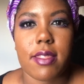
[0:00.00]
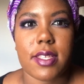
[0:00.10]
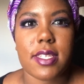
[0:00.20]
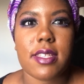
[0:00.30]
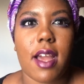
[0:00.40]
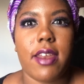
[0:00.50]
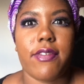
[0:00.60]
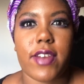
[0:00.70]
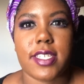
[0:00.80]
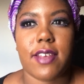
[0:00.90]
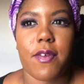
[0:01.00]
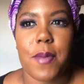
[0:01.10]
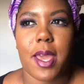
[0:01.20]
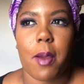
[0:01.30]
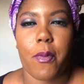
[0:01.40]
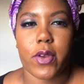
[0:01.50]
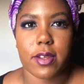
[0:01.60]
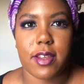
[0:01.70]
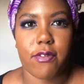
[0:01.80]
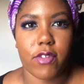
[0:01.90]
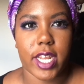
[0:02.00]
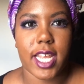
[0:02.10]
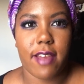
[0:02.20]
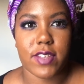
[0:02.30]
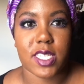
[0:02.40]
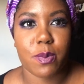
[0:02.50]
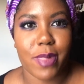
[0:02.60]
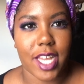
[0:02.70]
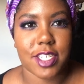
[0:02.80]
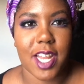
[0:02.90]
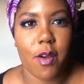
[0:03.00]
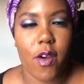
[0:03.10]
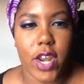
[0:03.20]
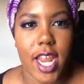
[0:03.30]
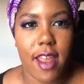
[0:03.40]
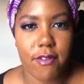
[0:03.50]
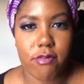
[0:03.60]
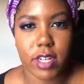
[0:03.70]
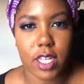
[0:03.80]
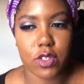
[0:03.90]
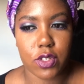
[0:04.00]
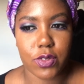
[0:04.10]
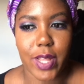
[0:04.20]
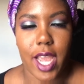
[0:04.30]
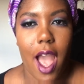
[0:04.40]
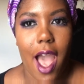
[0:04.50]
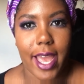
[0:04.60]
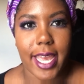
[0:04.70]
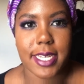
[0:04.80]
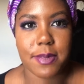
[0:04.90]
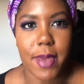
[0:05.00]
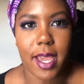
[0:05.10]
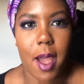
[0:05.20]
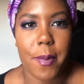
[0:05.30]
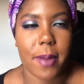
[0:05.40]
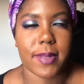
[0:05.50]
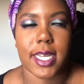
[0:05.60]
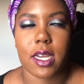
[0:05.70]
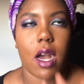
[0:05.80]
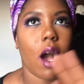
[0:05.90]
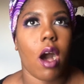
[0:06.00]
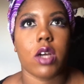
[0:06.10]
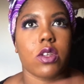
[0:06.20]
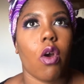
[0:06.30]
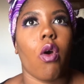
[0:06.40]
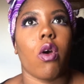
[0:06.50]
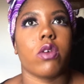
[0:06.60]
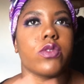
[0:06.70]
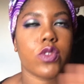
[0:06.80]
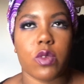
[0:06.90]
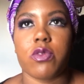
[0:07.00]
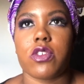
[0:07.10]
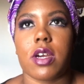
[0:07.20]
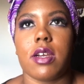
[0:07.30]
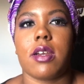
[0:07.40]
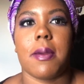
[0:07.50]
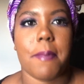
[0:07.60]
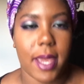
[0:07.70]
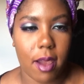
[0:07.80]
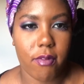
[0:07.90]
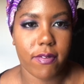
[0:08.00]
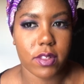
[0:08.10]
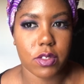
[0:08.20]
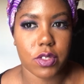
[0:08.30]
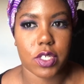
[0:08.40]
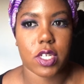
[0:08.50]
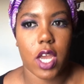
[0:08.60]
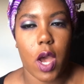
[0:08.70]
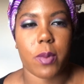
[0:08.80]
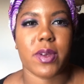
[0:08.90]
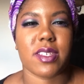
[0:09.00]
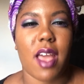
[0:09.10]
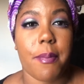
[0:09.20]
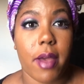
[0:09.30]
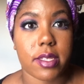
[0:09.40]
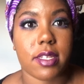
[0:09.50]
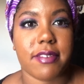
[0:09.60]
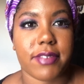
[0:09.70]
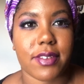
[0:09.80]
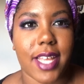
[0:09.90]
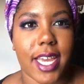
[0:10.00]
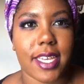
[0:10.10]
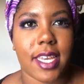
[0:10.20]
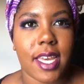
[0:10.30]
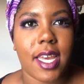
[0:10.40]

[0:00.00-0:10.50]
This is the kind of first ever makeup product I've really ever splashed out on. I never really do like high-end makeup. I'm like a hardcore Superdrug Makeup Revolution girl, because I personally feel like